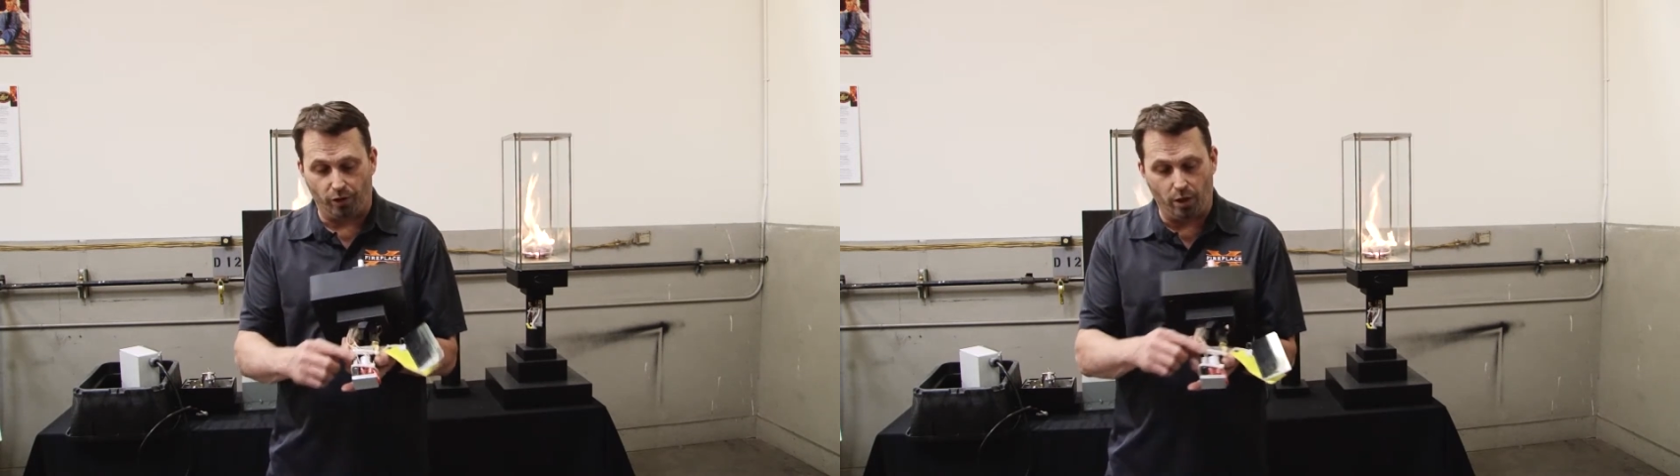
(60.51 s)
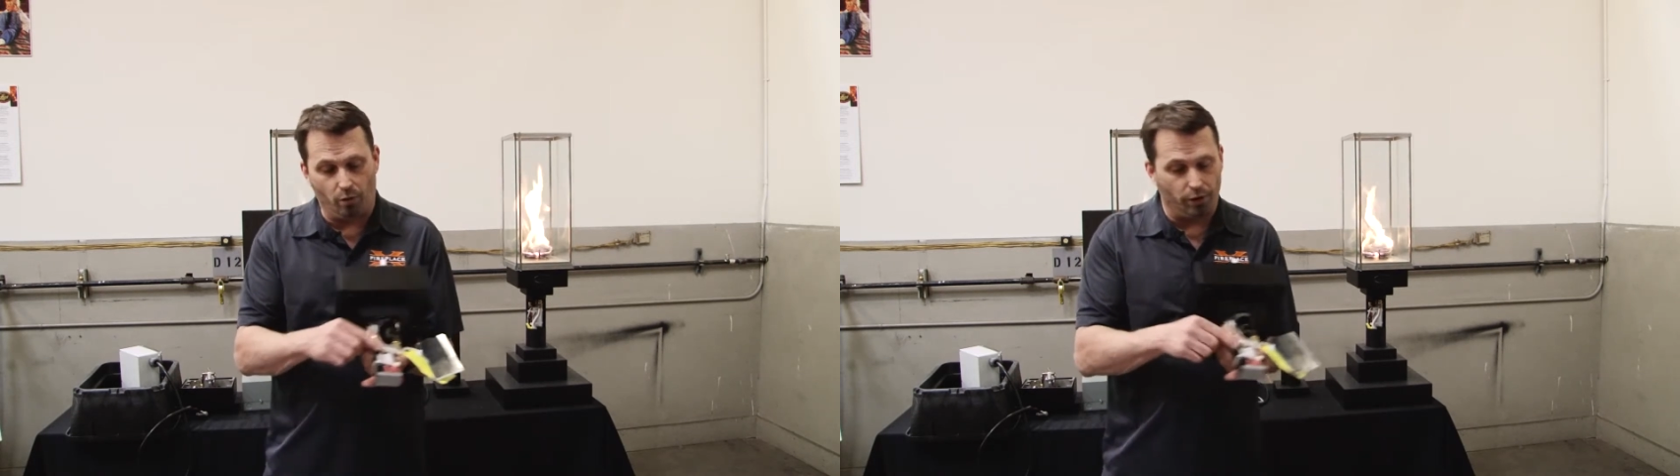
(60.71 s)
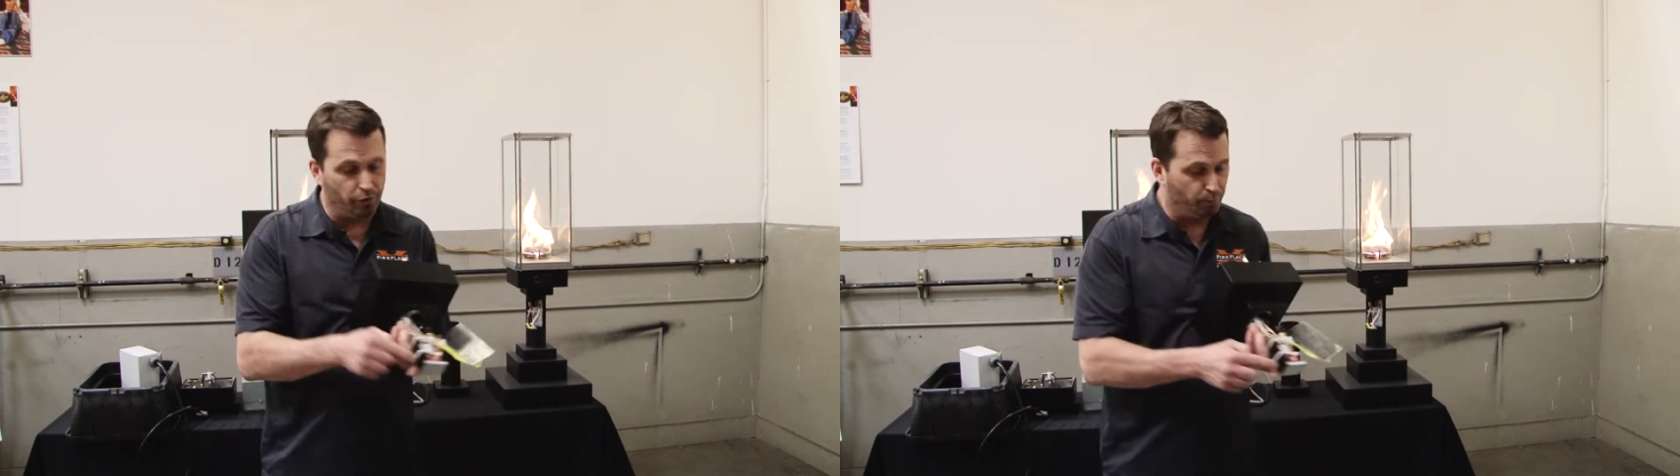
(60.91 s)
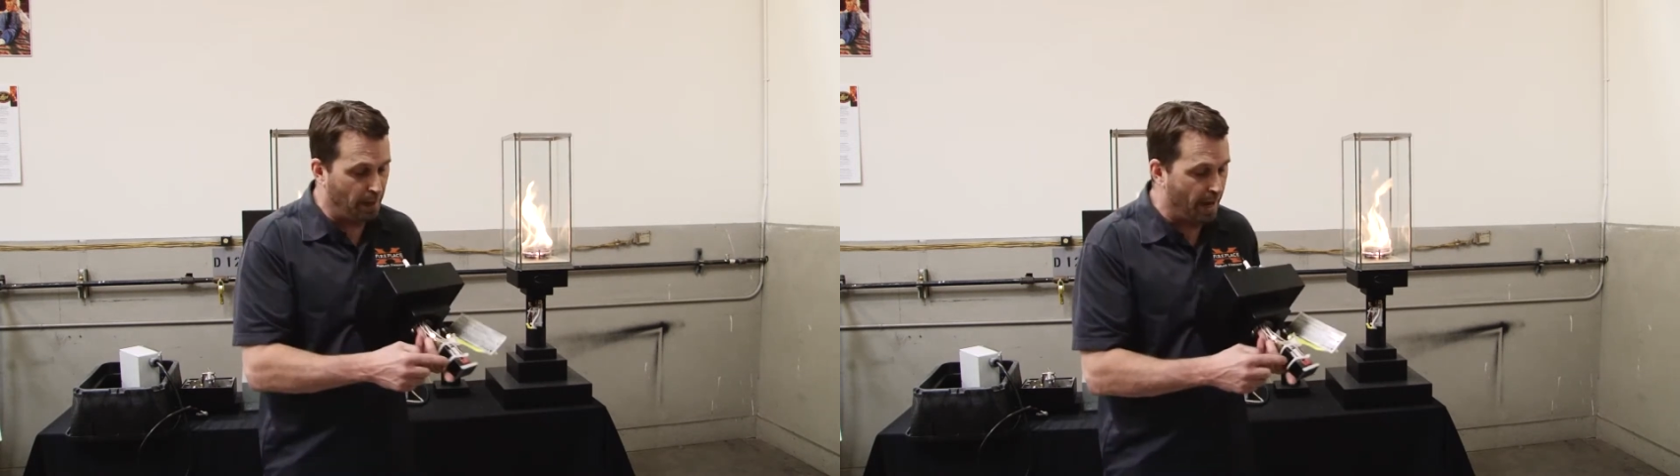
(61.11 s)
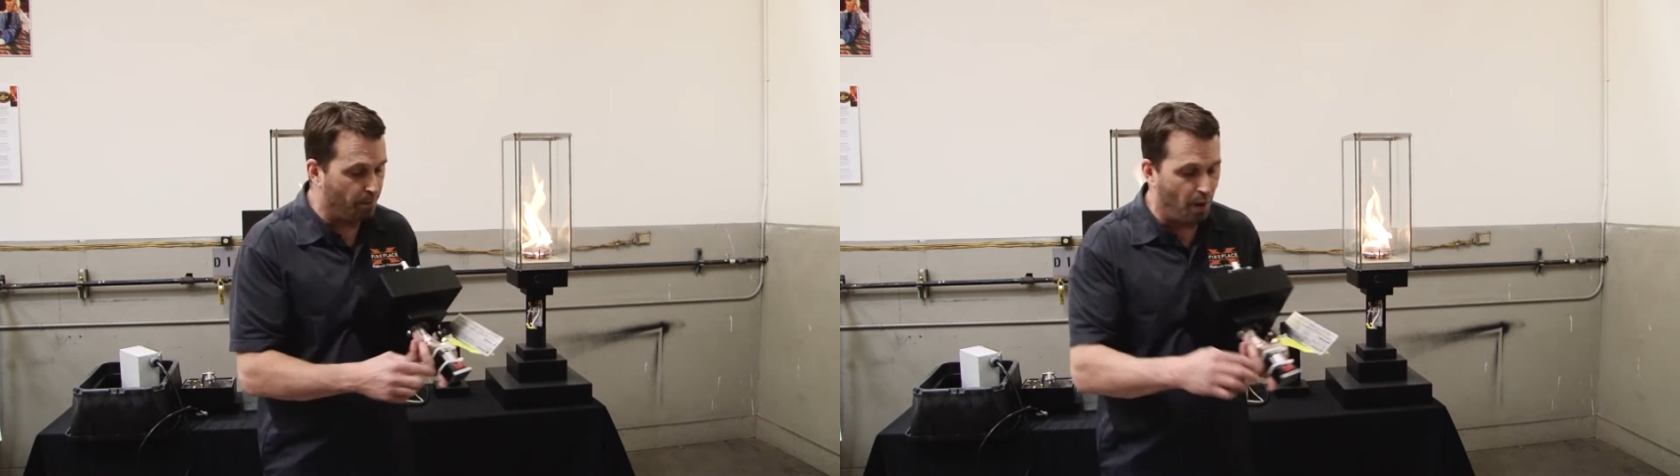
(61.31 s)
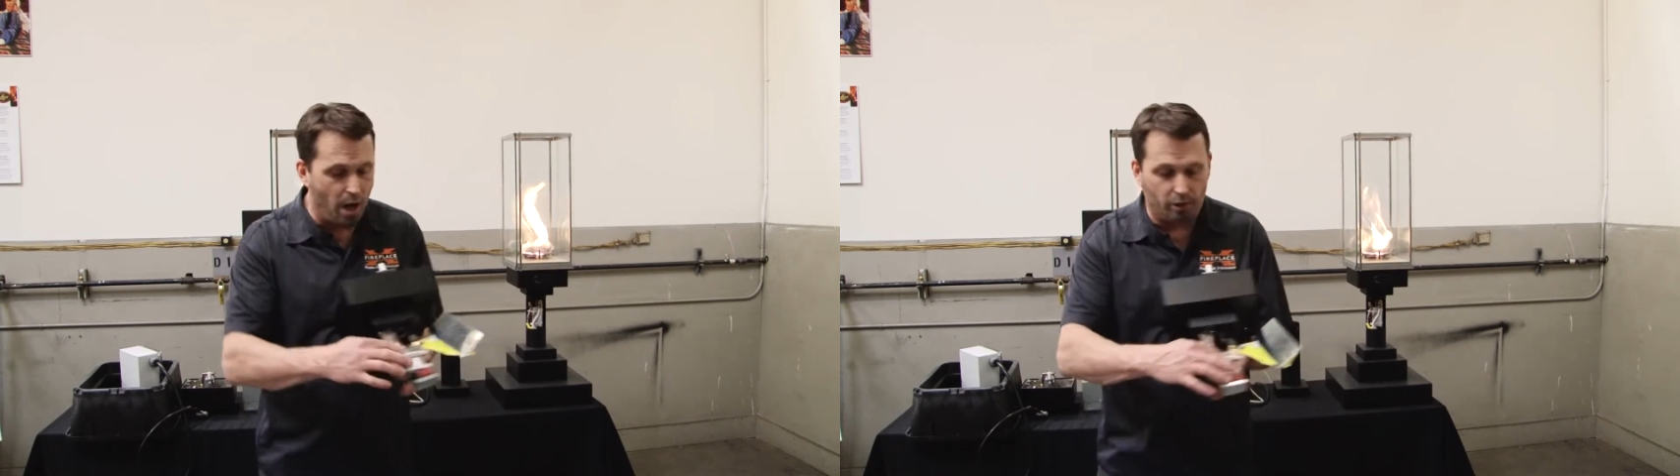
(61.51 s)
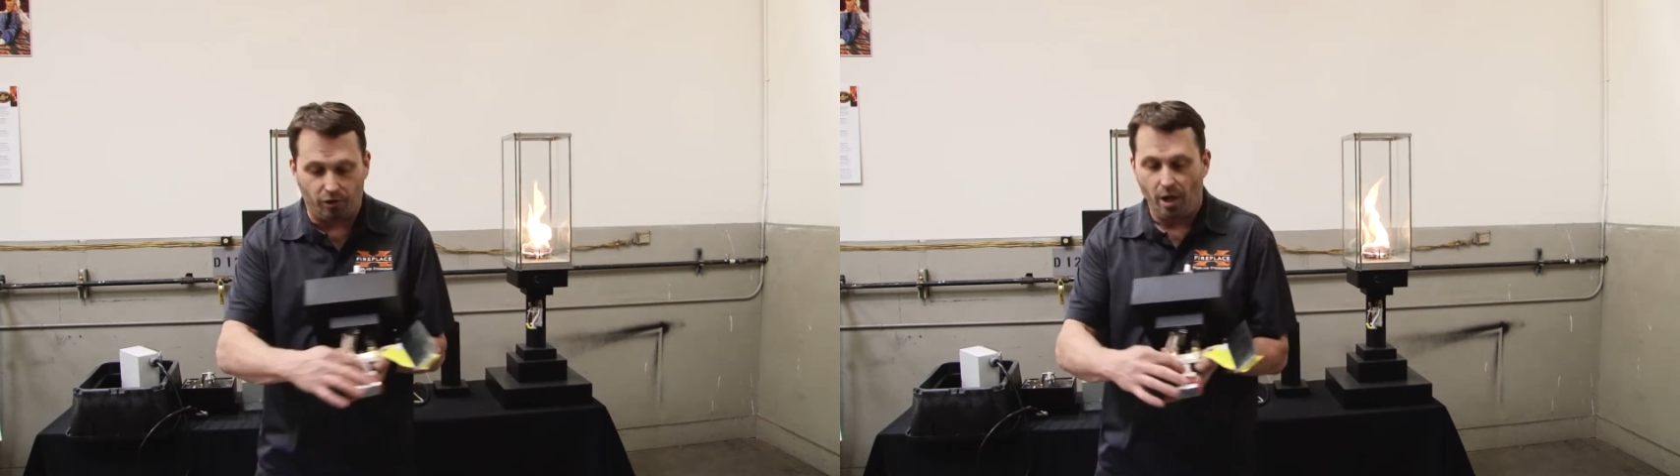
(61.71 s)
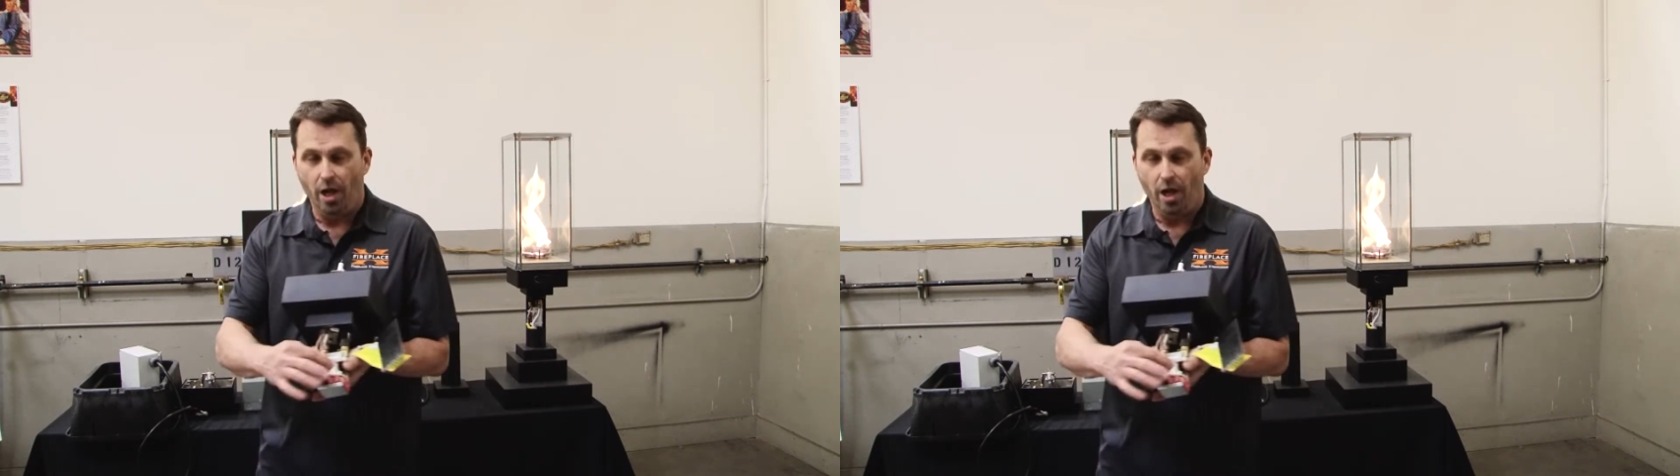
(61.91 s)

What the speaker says: here in this black box,